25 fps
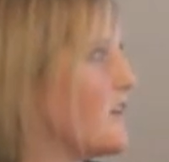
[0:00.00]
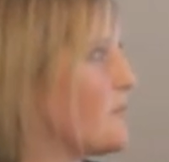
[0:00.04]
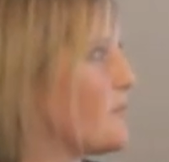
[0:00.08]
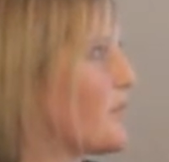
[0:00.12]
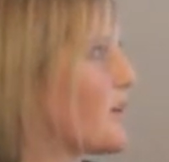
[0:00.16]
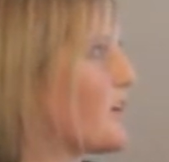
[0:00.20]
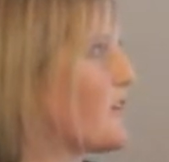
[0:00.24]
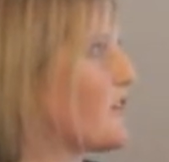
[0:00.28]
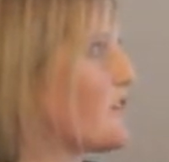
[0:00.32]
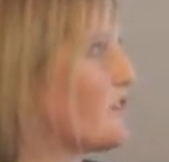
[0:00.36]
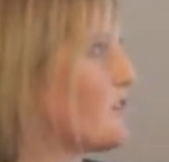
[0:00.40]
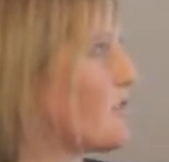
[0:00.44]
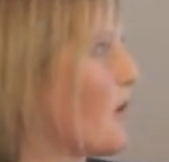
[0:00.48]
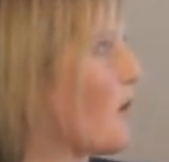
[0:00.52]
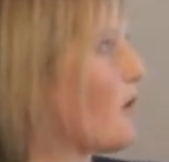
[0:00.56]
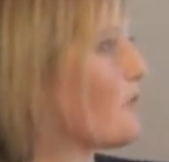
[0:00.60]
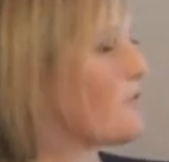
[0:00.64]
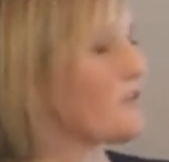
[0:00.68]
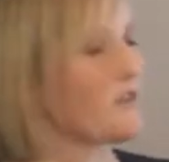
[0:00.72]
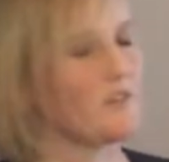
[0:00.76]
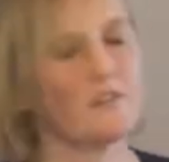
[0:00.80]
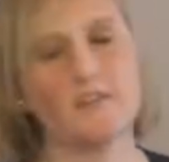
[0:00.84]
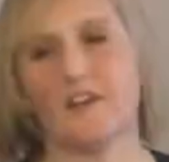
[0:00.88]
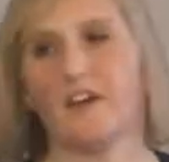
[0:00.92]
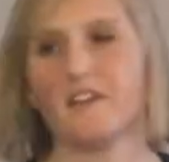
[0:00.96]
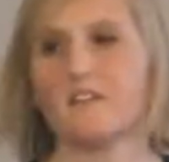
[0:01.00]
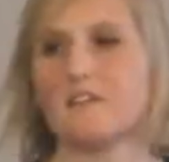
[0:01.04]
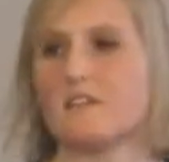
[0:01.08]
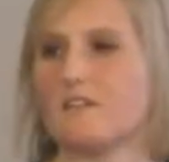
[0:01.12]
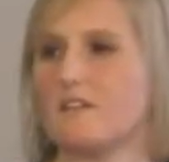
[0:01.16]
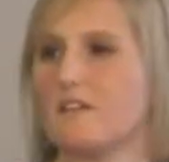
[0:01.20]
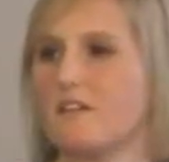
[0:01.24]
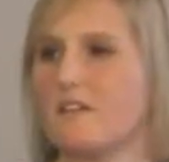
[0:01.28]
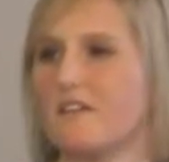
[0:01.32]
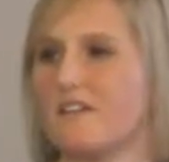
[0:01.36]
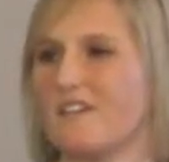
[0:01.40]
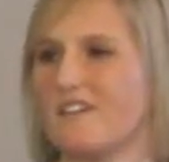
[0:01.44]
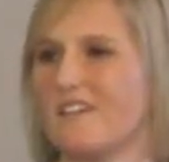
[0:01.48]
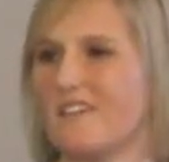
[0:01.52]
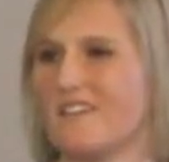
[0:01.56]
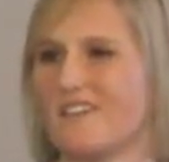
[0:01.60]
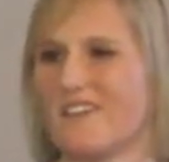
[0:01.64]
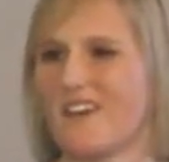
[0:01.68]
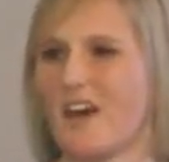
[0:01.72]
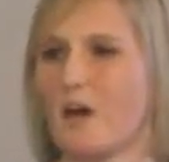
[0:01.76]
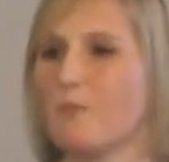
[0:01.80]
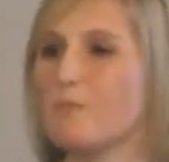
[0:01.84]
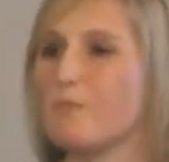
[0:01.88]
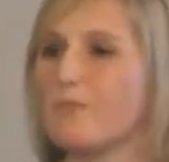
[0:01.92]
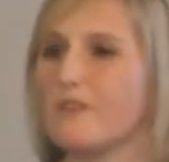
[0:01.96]
because often that's a
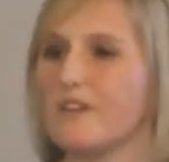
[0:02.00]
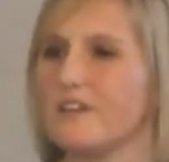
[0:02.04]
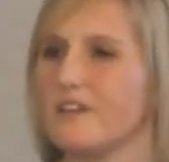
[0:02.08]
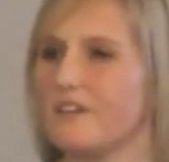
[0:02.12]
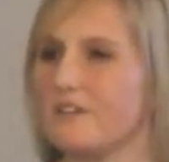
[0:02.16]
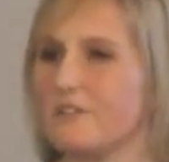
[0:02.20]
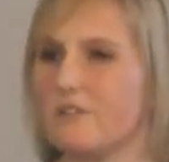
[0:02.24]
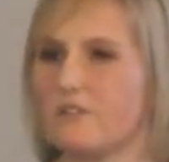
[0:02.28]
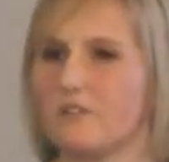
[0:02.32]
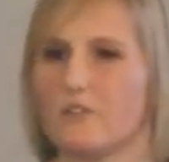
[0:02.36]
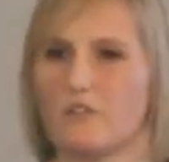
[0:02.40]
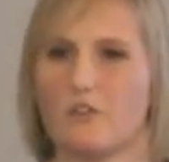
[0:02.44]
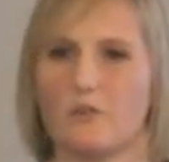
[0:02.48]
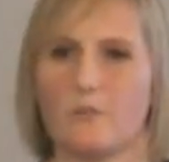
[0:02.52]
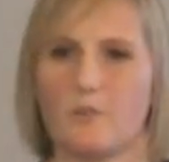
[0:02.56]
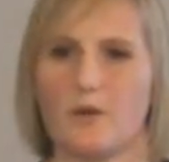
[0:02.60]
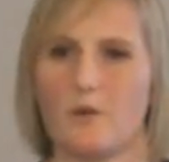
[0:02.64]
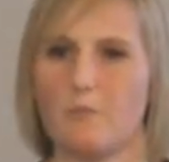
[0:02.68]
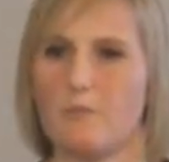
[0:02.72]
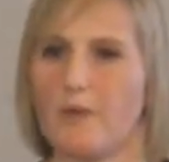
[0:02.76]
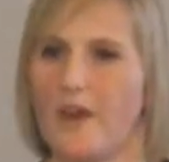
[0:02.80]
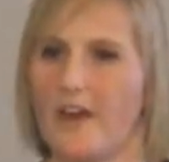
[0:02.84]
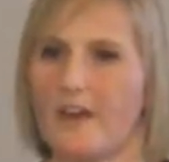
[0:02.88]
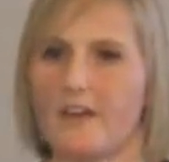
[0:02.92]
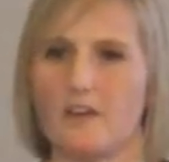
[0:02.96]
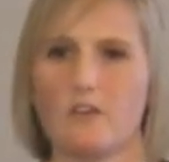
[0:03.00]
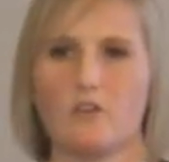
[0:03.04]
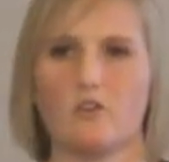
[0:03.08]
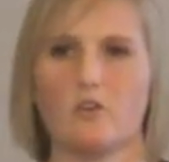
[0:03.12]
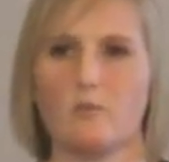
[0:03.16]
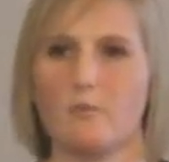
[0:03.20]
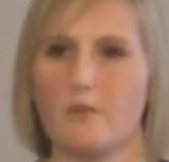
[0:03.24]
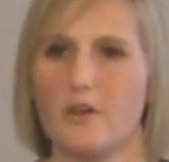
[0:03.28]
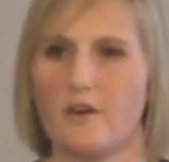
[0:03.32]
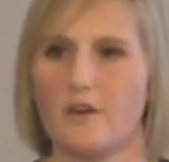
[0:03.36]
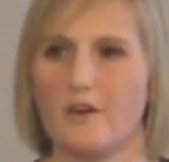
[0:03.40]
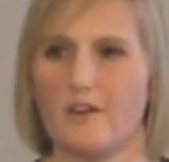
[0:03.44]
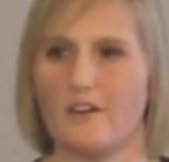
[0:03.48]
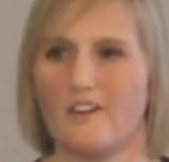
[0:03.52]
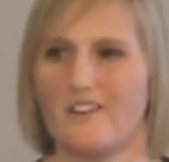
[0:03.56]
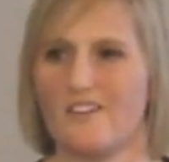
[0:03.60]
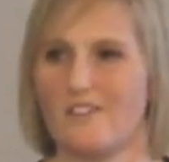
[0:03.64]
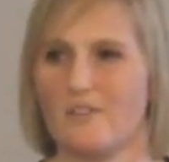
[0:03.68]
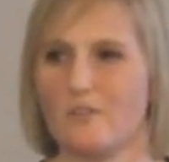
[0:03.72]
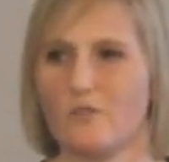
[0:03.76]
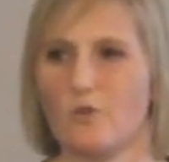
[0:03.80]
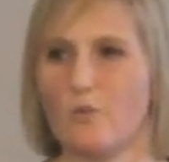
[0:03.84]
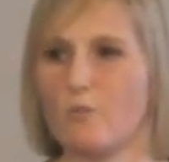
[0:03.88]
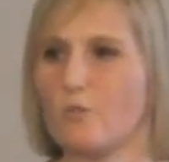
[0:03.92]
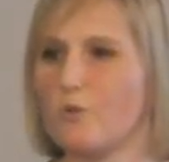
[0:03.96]
company. You know, it could be a bank, it could be
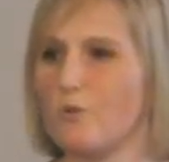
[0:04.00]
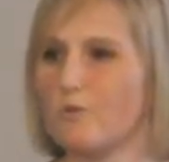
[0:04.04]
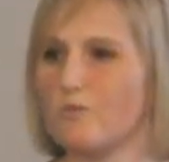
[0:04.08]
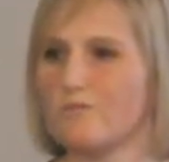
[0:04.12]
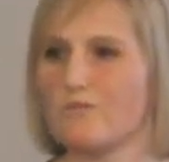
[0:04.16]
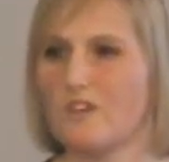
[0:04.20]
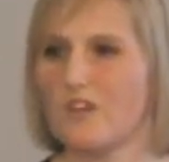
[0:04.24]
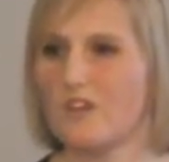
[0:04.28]
a normal